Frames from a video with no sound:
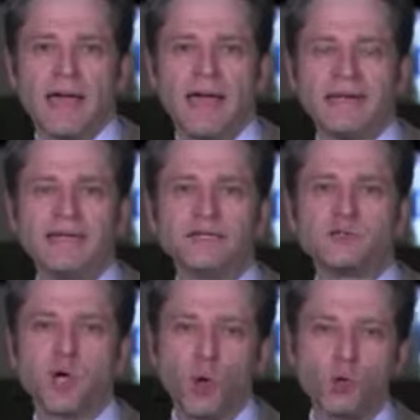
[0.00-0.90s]
And he
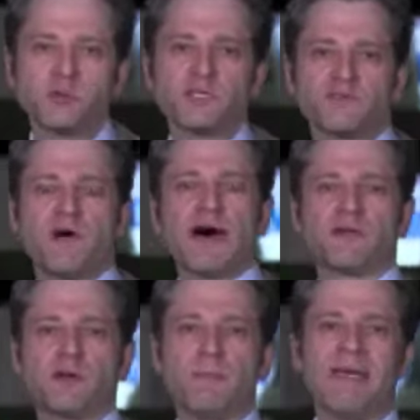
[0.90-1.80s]
had told his
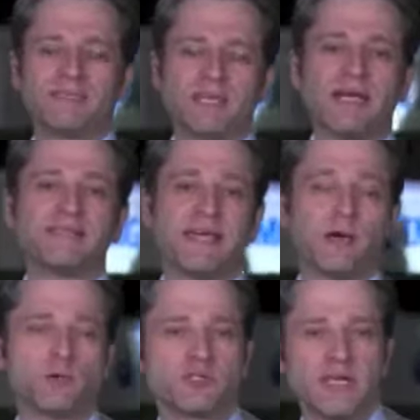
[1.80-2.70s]
father, Manti
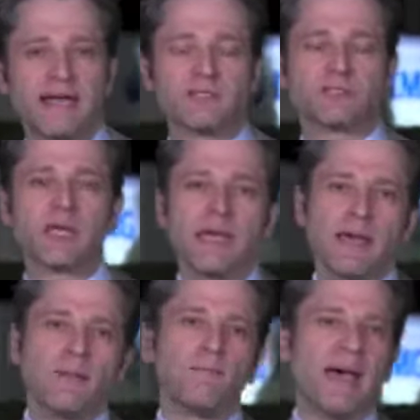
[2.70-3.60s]
Teo says,
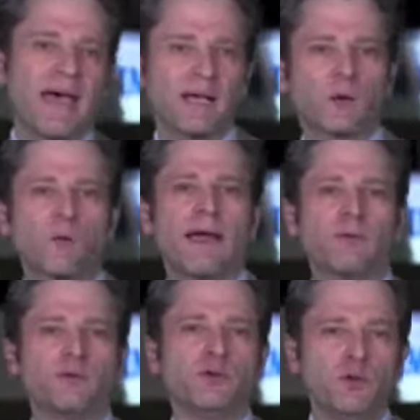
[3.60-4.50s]
back
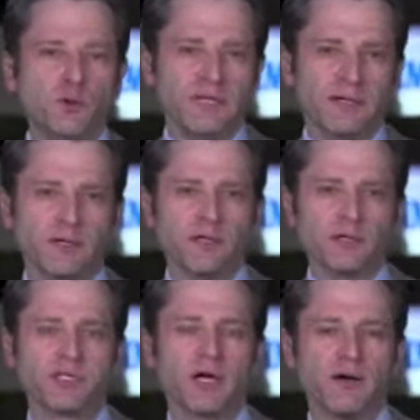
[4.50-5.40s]
around New
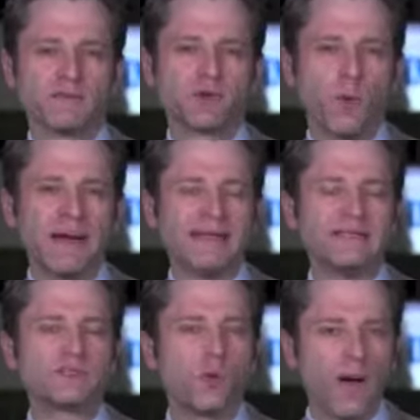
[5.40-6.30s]
Year's of
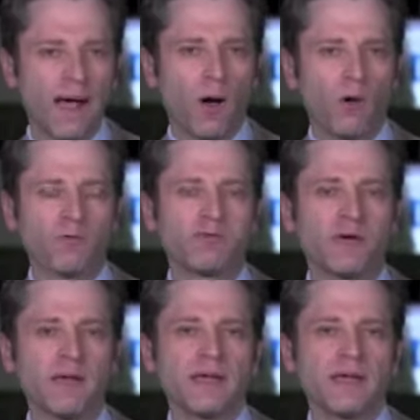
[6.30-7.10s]
2012,